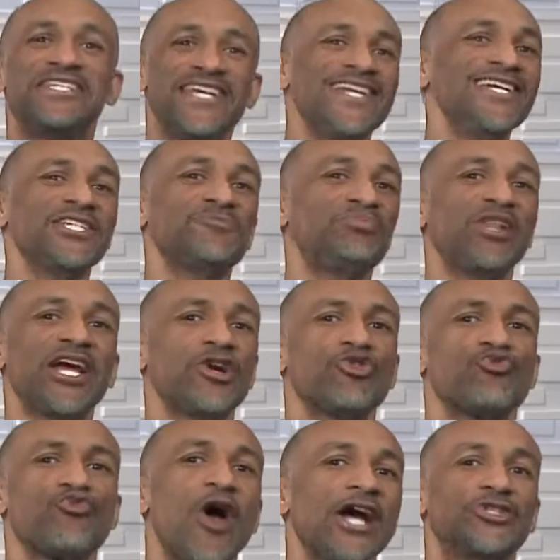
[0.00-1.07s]
Tennis
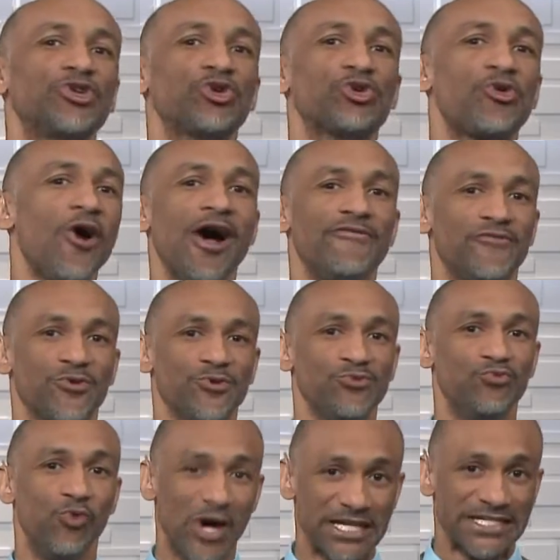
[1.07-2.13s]
player Roger
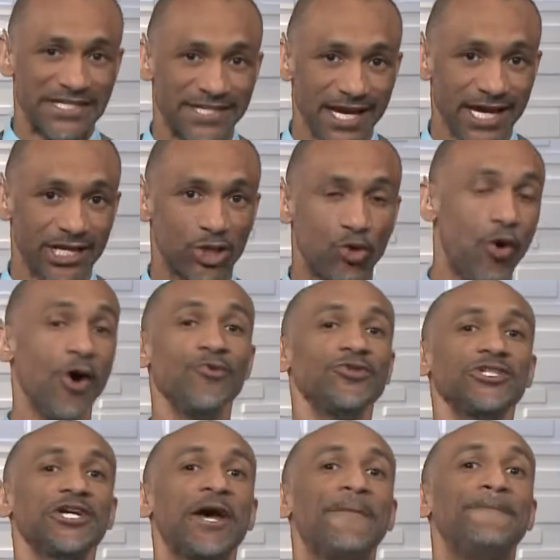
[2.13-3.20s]
Crawford once said,
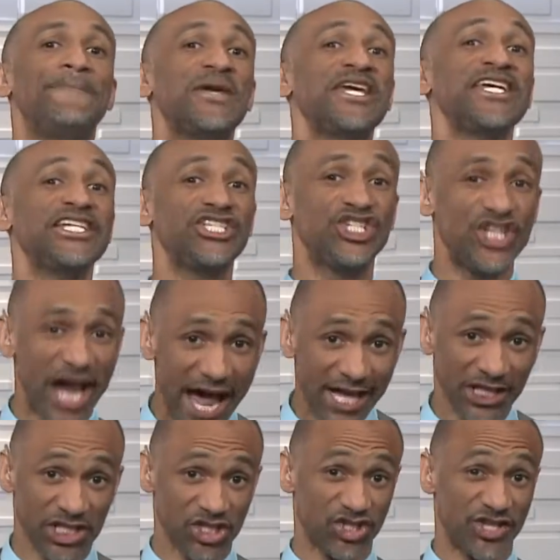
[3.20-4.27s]
quote, "Being
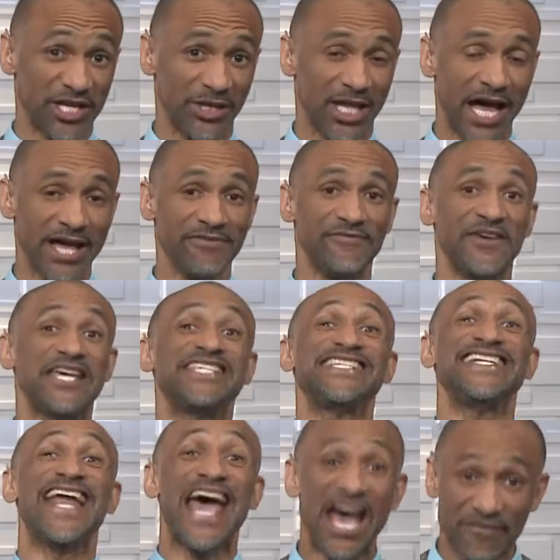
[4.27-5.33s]
challenged in life is
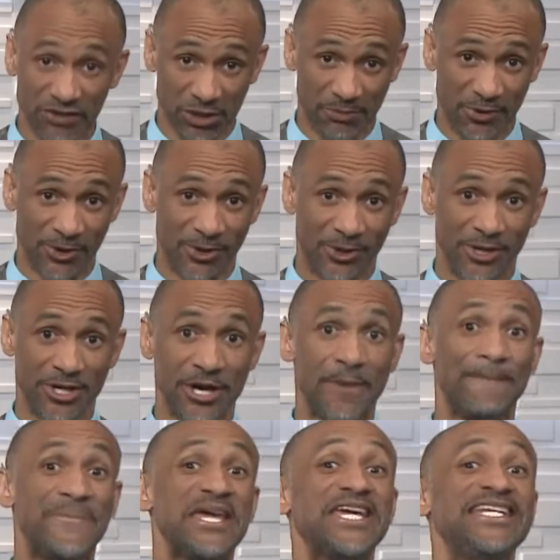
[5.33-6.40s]
inevitable.
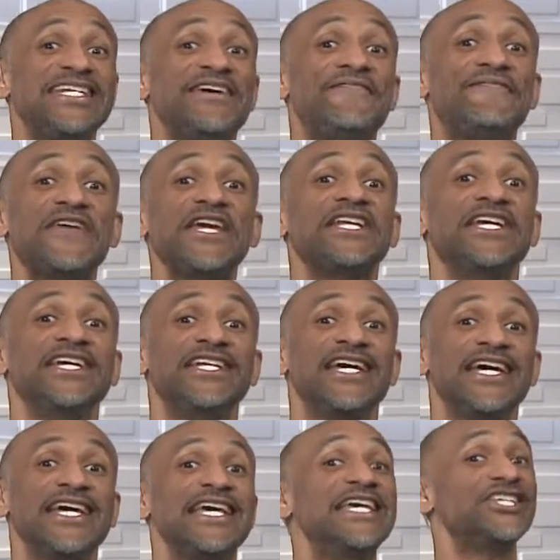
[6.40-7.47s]
Being defeated
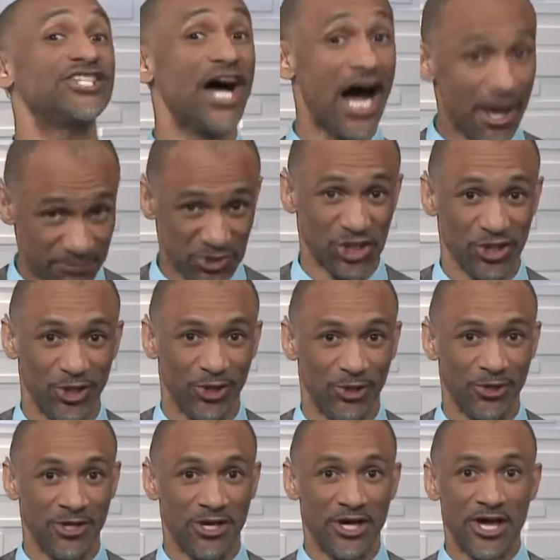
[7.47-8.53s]
is optional."
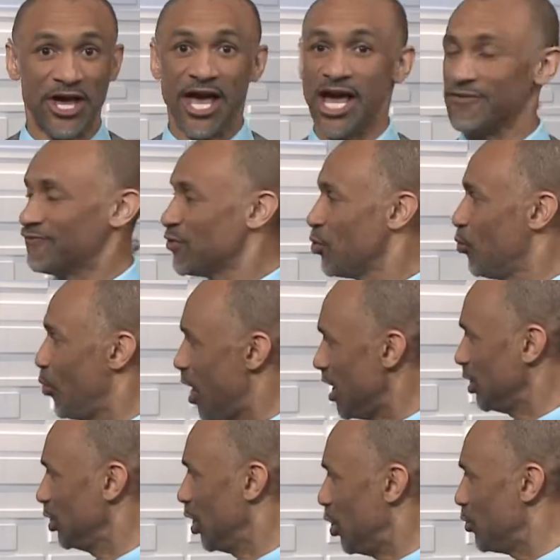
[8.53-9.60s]
And for
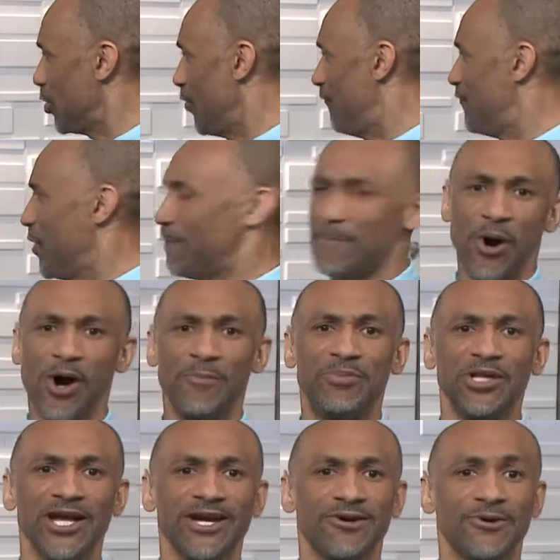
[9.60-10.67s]
one local football
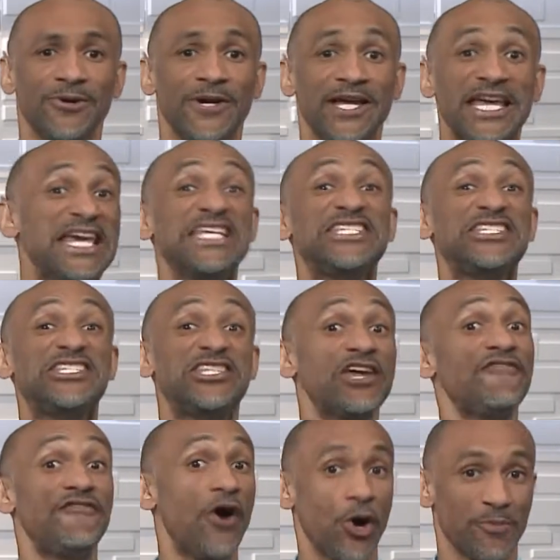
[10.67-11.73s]
player, he's
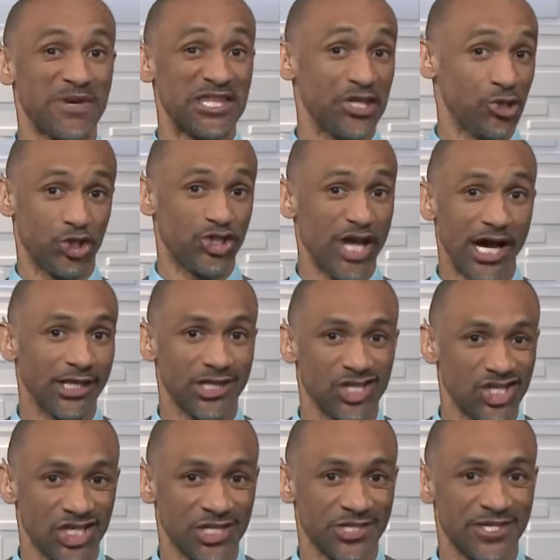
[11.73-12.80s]
stiff-arming those
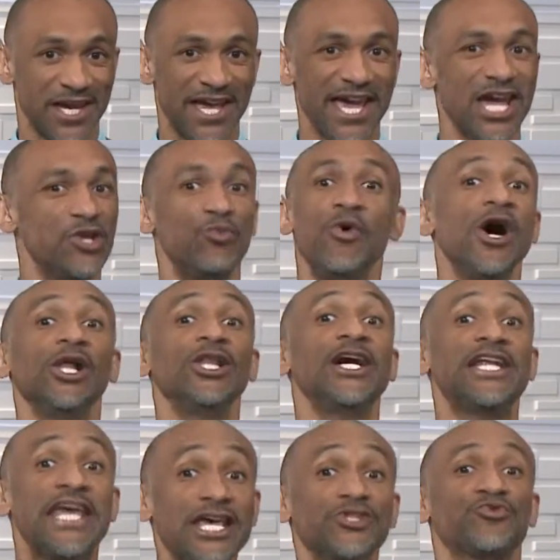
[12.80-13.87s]
challenges and well
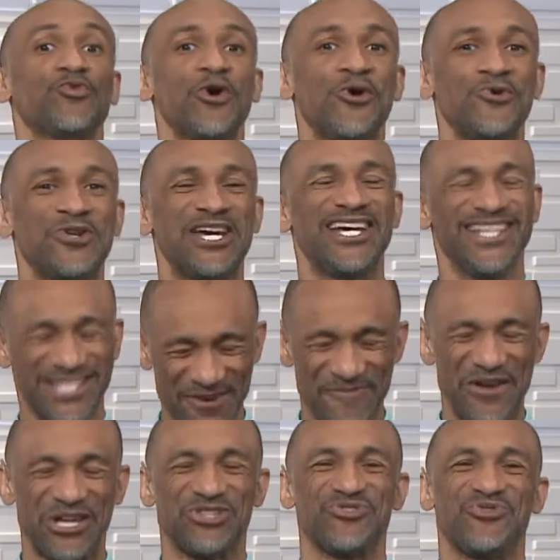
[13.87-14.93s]
on his road to
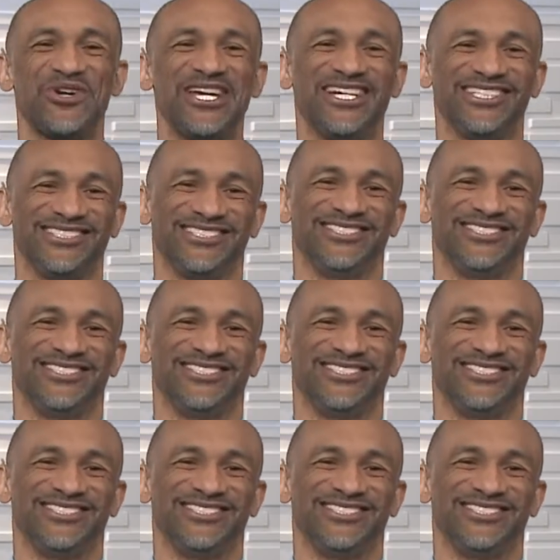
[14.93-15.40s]
victory.